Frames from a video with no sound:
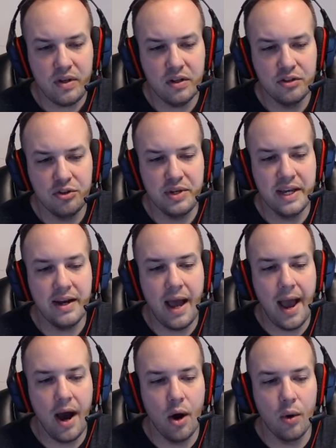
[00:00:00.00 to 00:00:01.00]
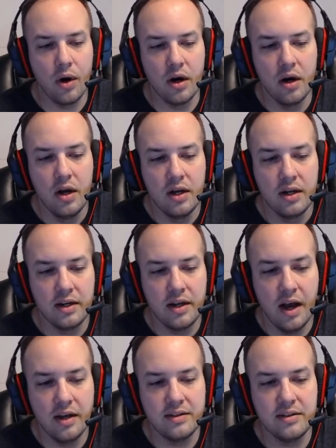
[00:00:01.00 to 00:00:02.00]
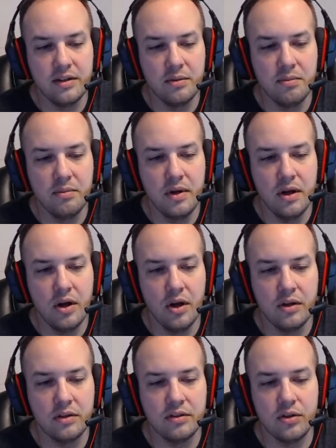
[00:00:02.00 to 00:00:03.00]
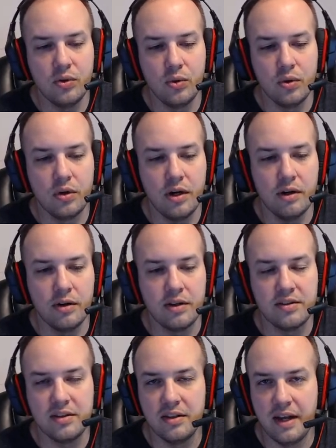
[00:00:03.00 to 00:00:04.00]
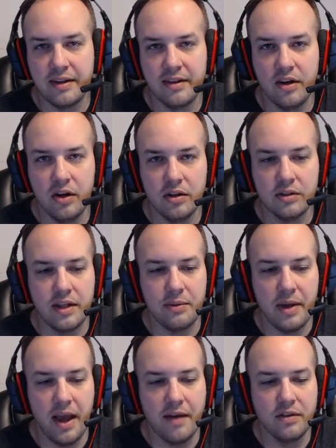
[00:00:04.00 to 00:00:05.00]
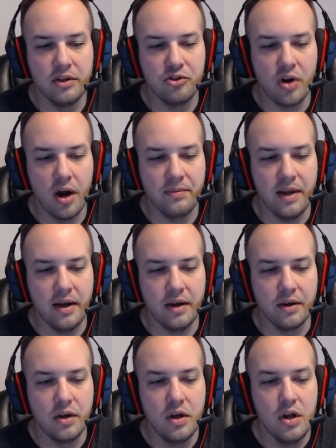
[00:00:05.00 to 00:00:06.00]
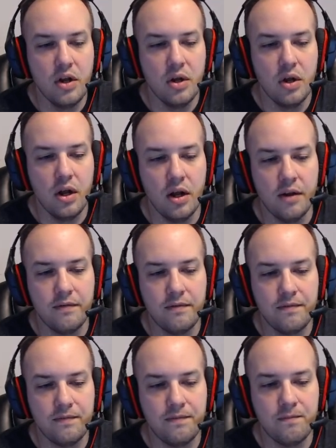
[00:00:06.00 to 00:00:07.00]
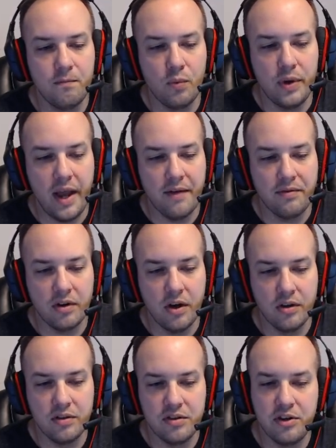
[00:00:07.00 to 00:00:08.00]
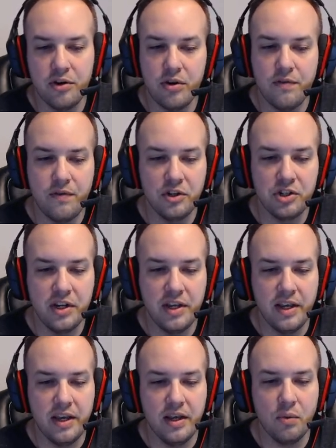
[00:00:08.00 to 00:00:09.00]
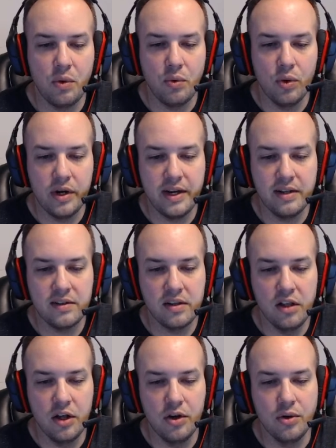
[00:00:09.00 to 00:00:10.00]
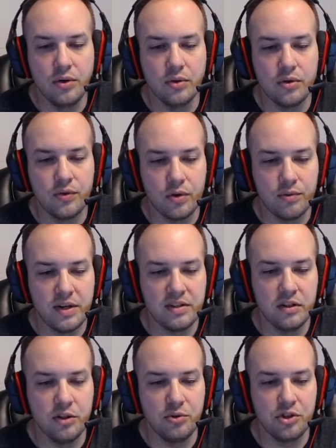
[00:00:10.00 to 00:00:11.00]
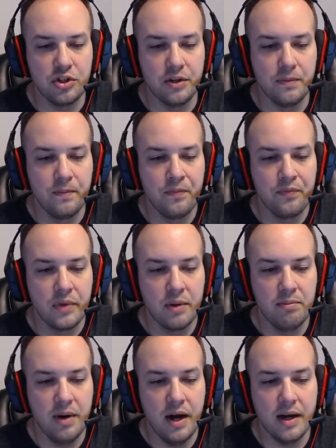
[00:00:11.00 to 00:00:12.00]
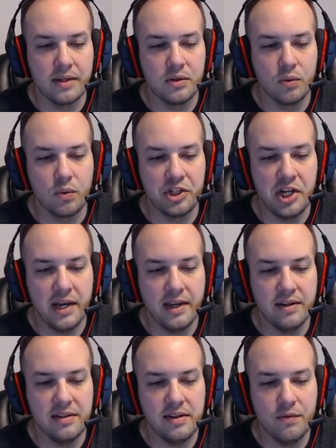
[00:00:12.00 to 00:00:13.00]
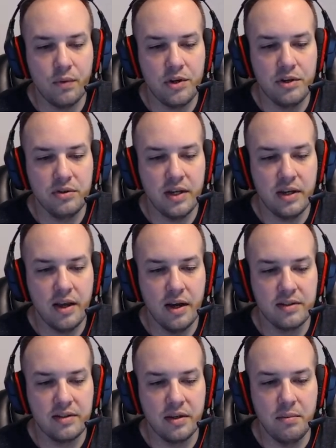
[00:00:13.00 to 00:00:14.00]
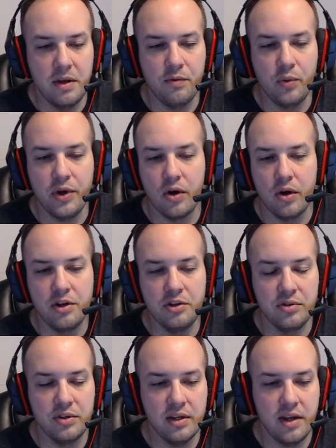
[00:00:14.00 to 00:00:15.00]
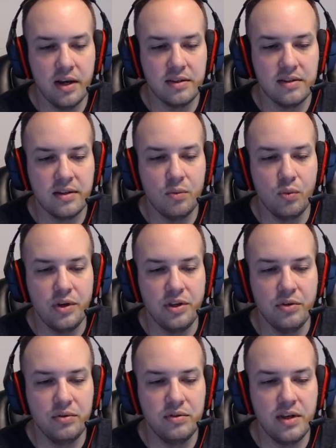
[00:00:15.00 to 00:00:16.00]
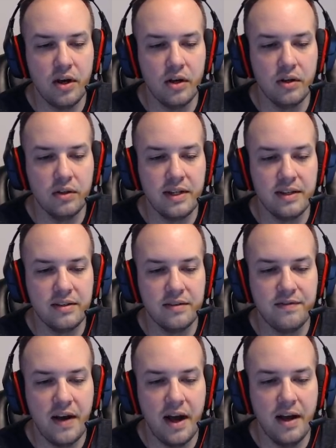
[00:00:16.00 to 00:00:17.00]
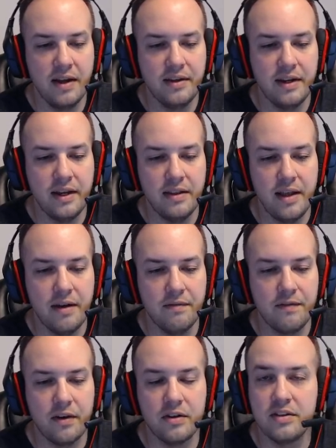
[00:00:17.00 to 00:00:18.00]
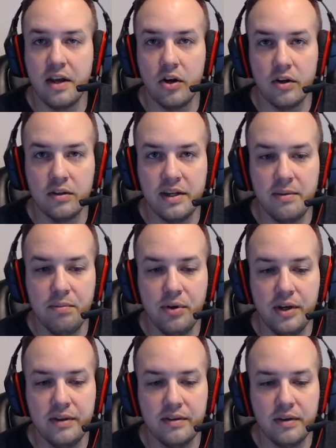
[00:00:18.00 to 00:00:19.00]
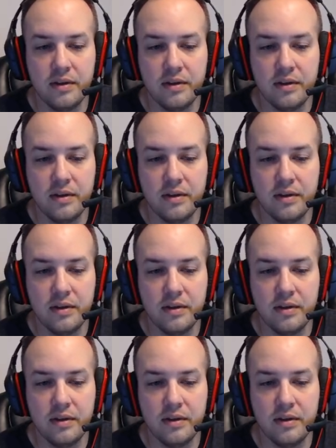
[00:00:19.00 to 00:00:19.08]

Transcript: to get our custom alt or our selected alt that we have in the dropdown, we have to call the security function again. We want to get its close for the resolution, but we're checking to see if we're using a custom. If we aren't using the custom, we use the alt that's defined in that first alt input.